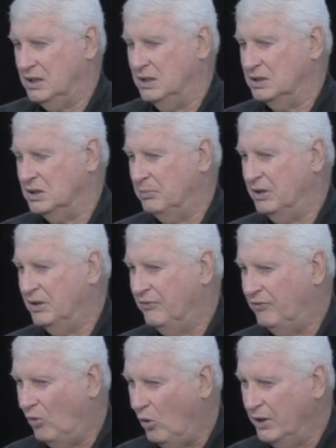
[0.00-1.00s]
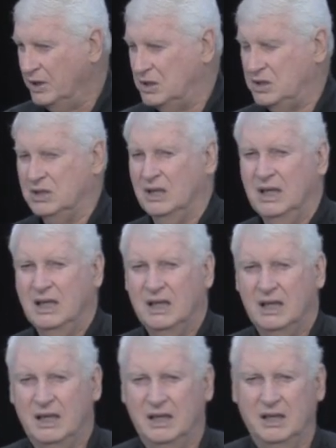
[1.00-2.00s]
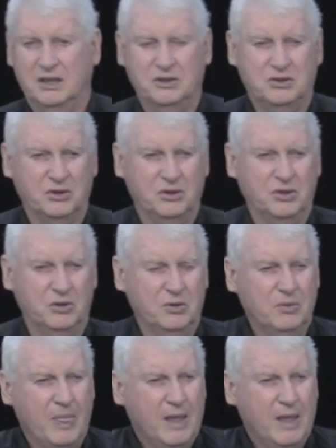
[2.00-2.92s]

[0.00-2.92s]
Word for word: It is to be a voice into